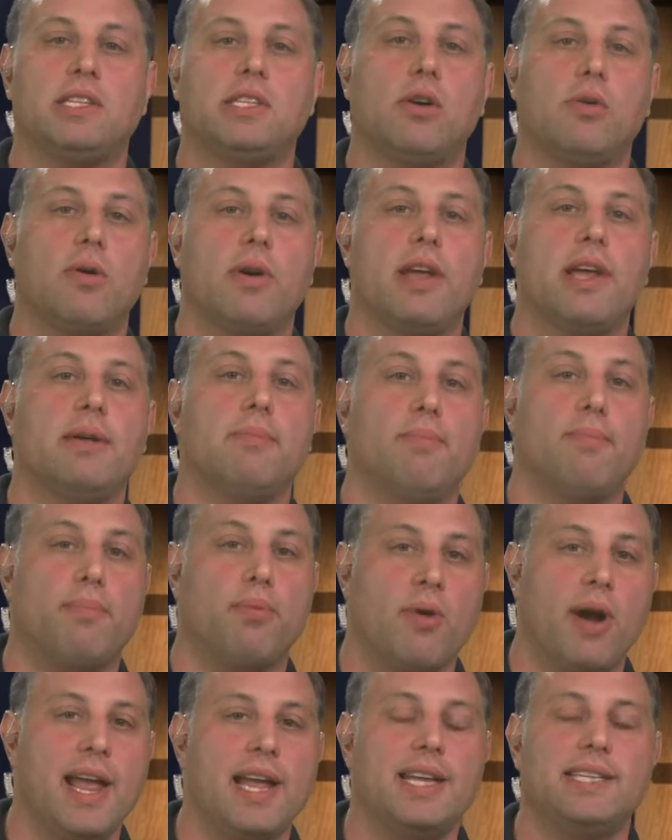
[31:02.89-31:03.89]
story
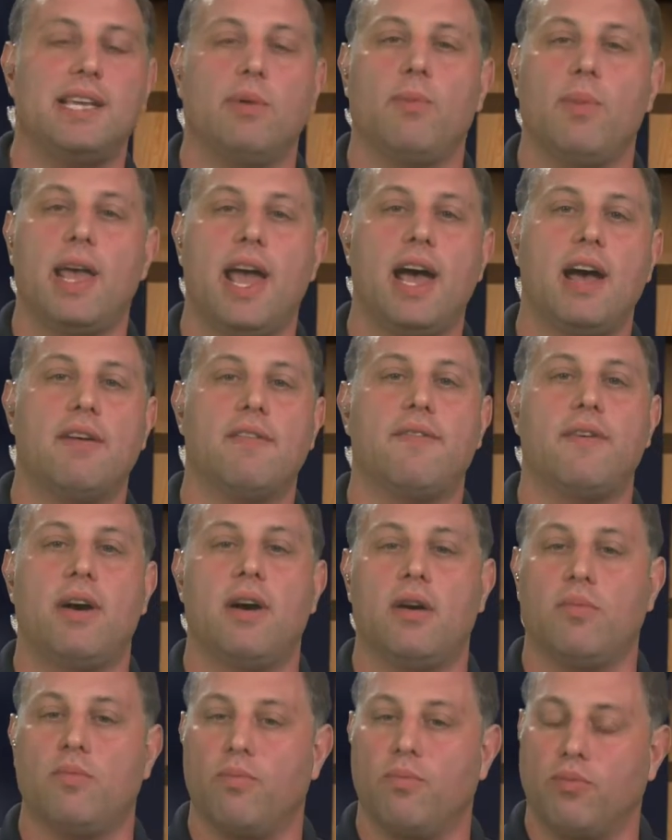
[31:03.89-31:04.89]
breaks. And we have
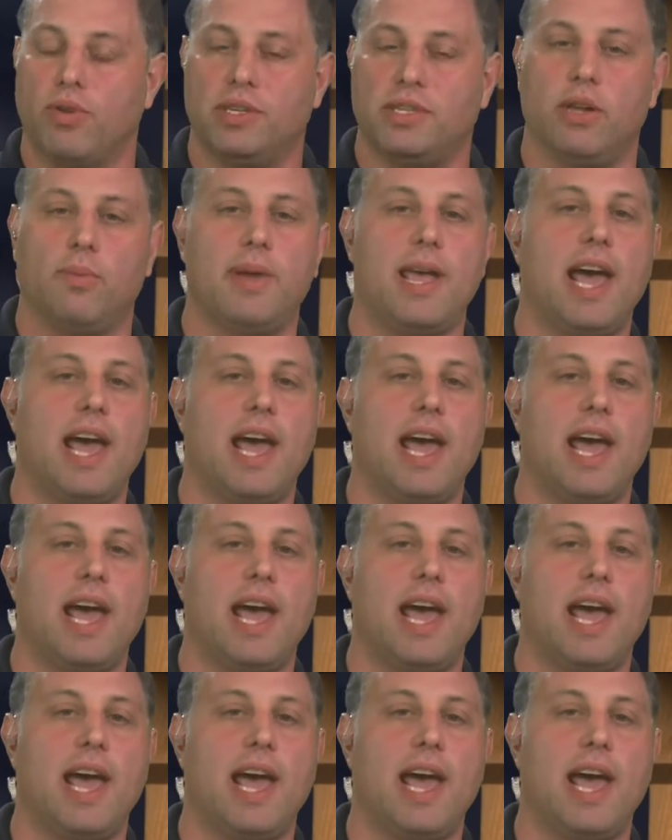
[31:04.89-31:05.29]
recently